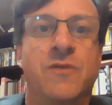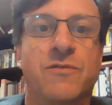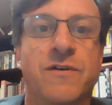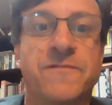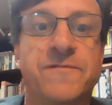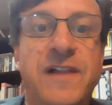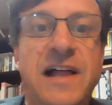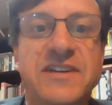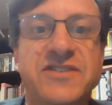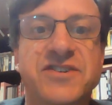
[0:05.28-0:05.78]

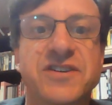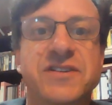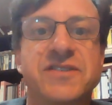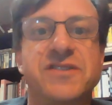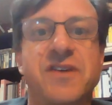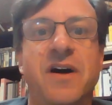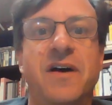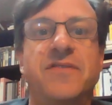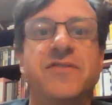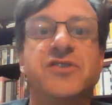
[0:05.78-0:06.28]

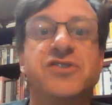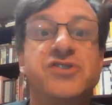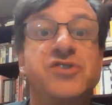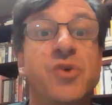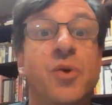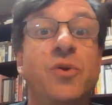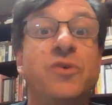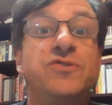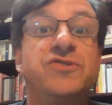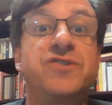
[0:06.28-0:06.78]
Reflections on The
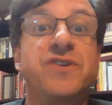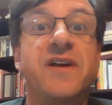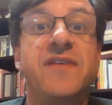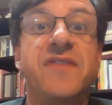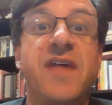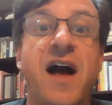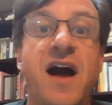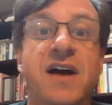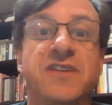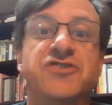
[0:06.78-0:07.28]
Soldier
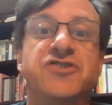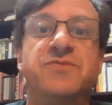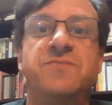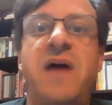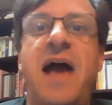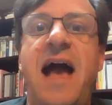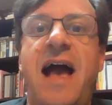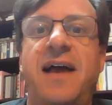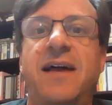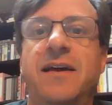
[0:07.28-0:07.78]
and the
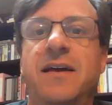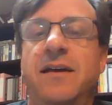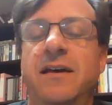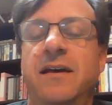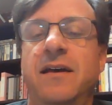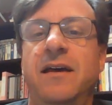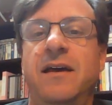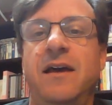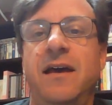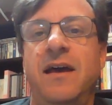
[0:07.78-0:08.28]
Hunchback,
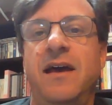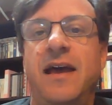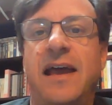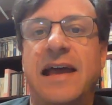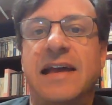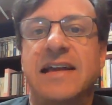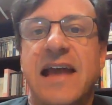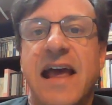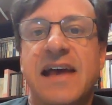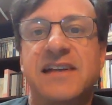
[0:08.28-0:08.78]

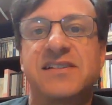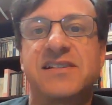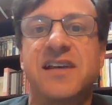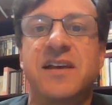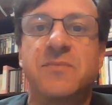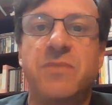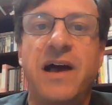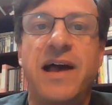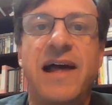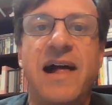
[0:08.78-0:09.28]
an
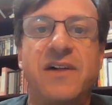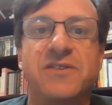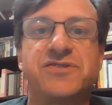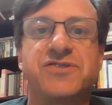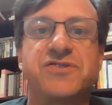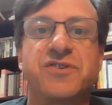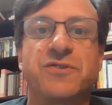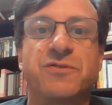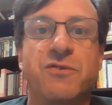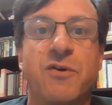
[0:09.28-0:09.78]
essay by
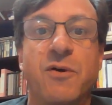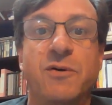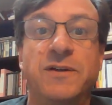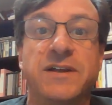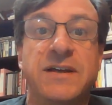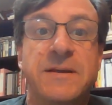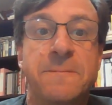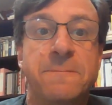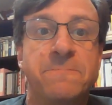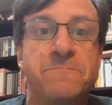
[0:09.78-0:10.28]
Aleister
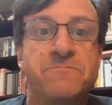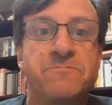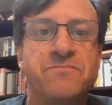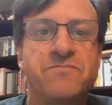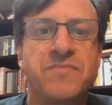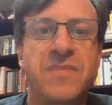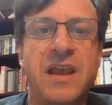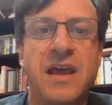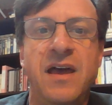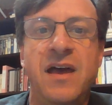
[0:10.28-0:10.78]
Crowley.
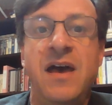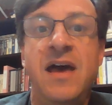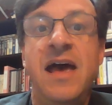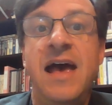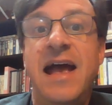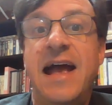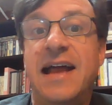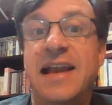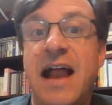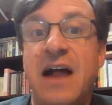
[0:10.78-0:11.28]

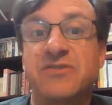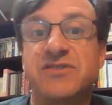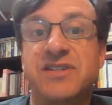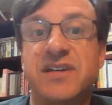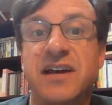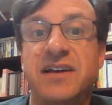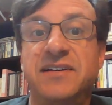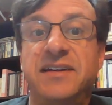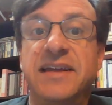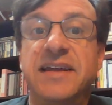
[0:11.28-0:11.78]
An
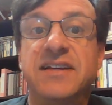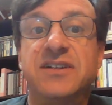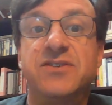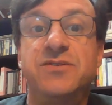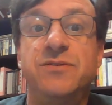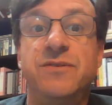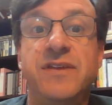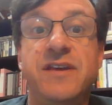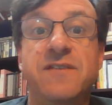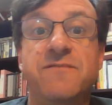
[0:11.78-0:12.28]
outside link
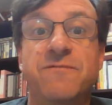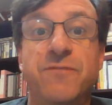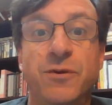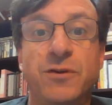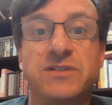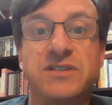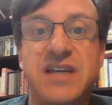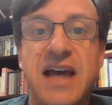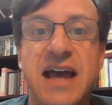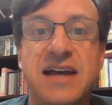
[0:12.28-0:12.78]
to the
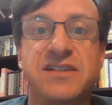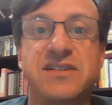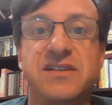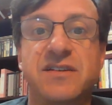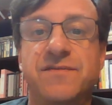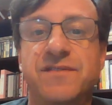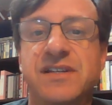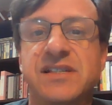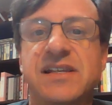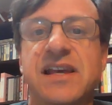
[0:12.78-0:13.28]
full
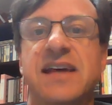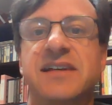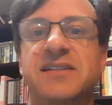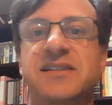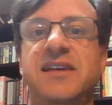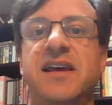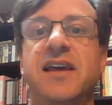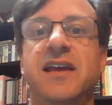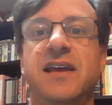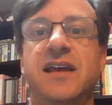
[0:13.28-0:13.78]
text of this
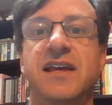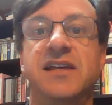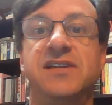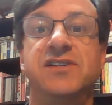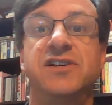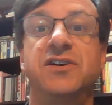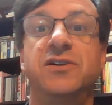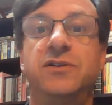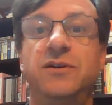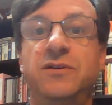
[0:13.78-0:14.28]
essay
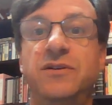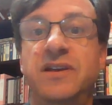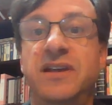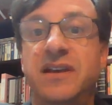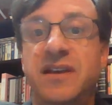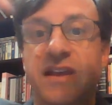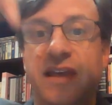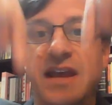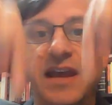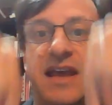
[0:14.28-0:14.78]
is
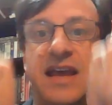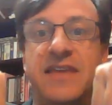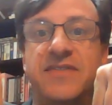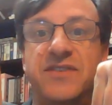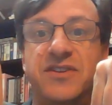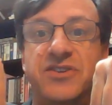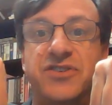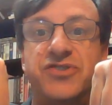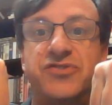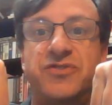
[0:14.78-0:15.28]
included
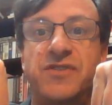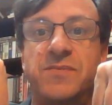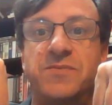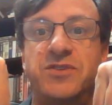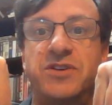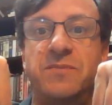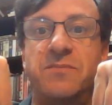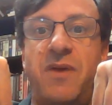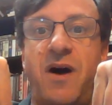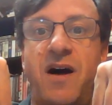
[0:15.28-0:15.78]
in the
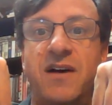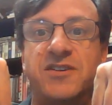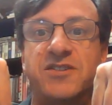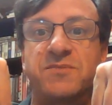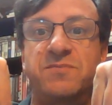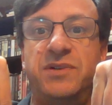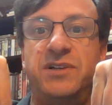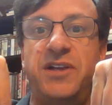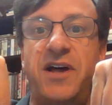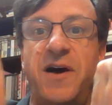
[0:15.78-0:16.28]
description
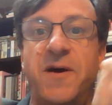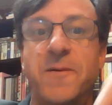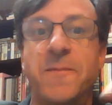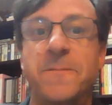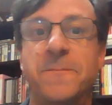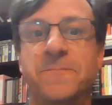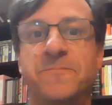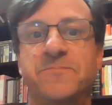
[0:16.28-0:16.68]
box below.